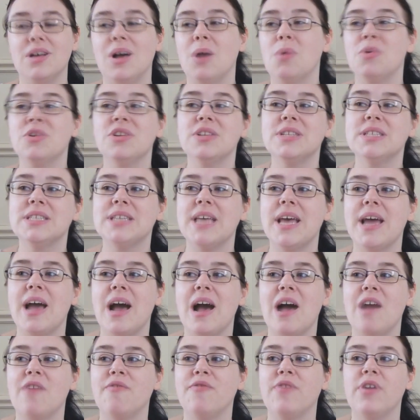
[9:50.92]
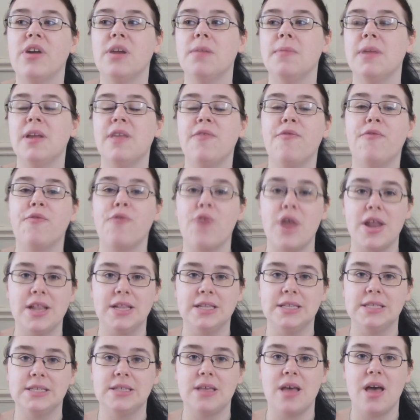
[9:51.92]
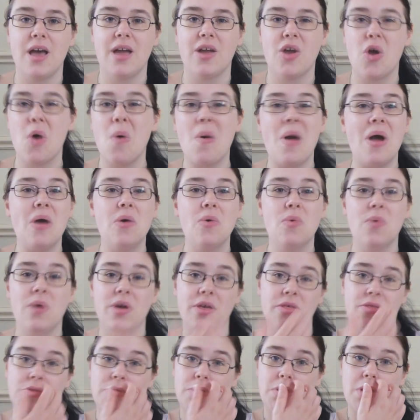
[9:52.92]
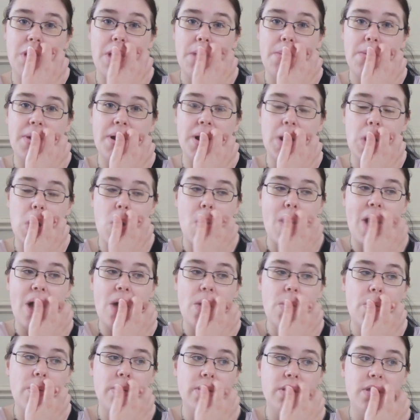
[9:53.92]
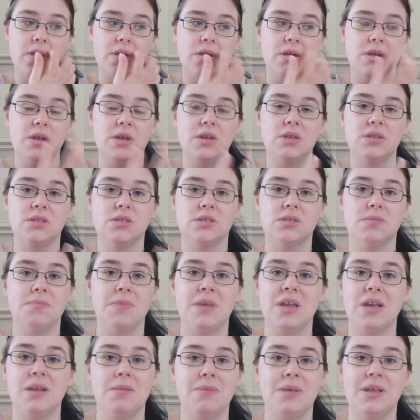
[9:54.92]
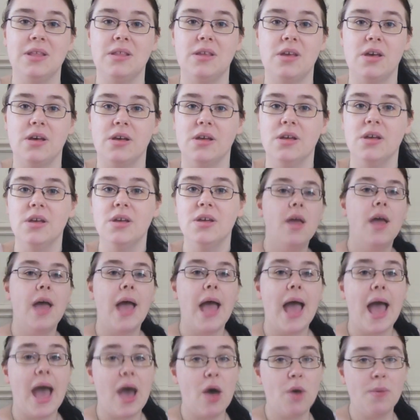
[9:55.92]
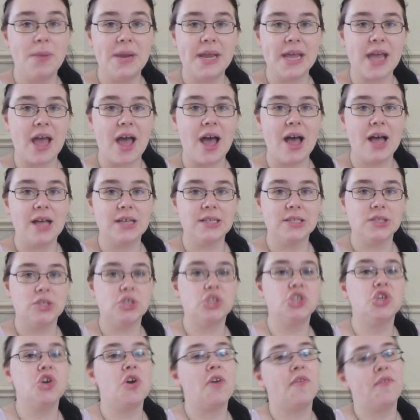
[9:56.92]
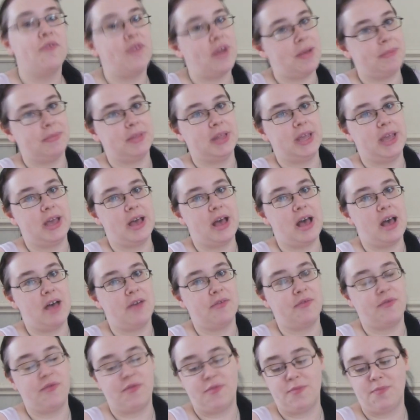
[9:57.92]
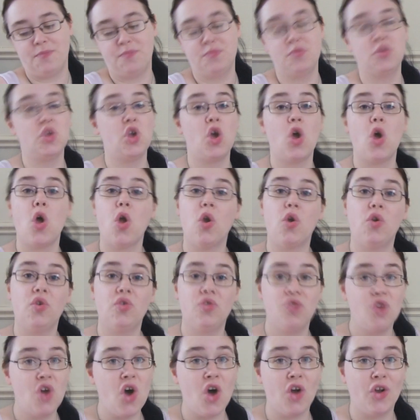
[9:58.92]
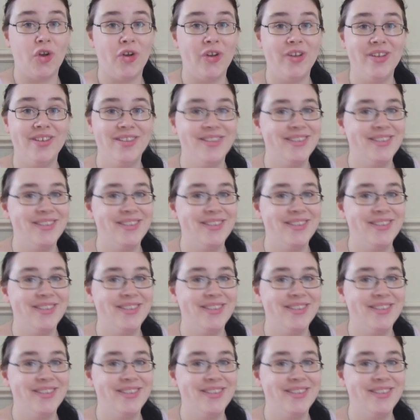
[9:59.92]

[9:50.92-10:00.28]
I wouldn't say I have very many friends that I go out with. Like, when I go out, it's me and Amelia. How many cars does your family have? None.